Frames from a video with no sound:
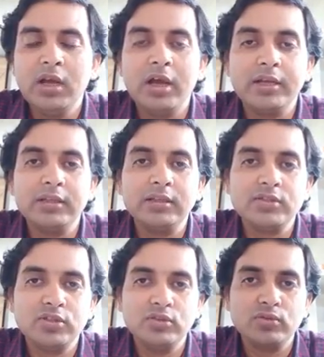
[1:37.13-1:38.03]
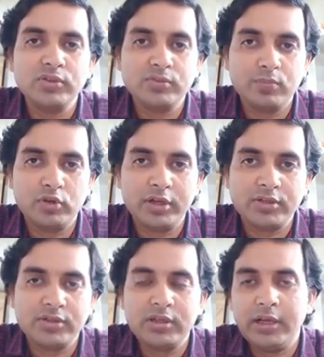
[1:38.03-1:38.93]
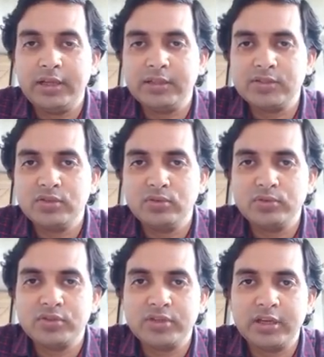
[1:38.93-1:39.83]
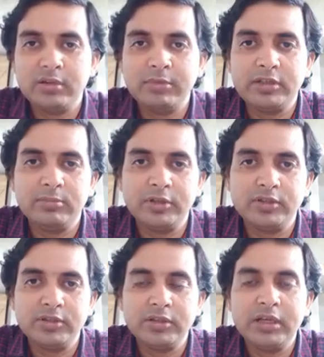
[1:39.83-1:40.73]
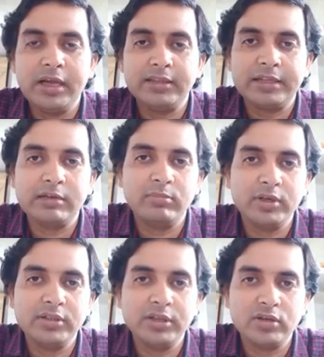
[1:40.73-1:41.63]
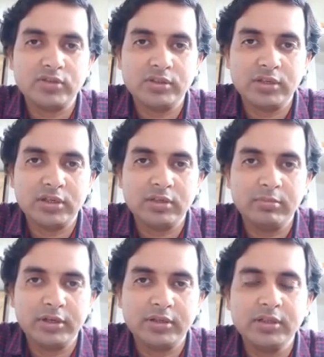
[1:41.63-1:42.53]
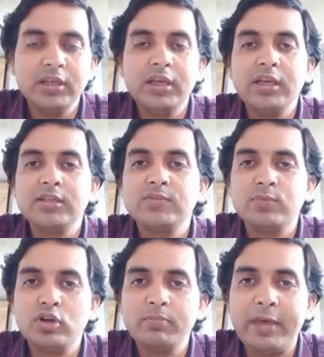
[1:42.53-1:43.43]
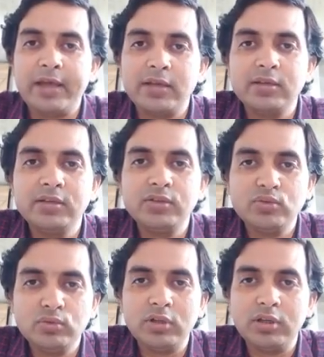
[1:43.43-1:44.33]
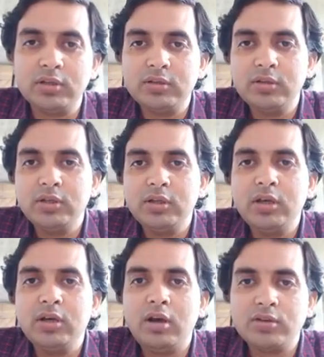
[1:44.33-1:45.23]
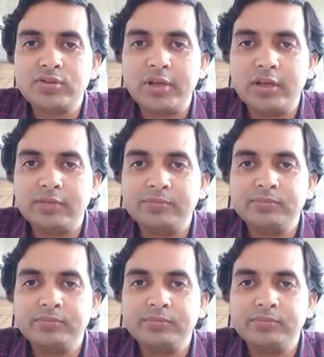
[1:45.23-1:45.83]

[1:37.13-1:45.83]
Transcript: again the CO2 is product, again the CO2 is taken by the blood, and that blood, deoxygenated blood, is brought back to the atria.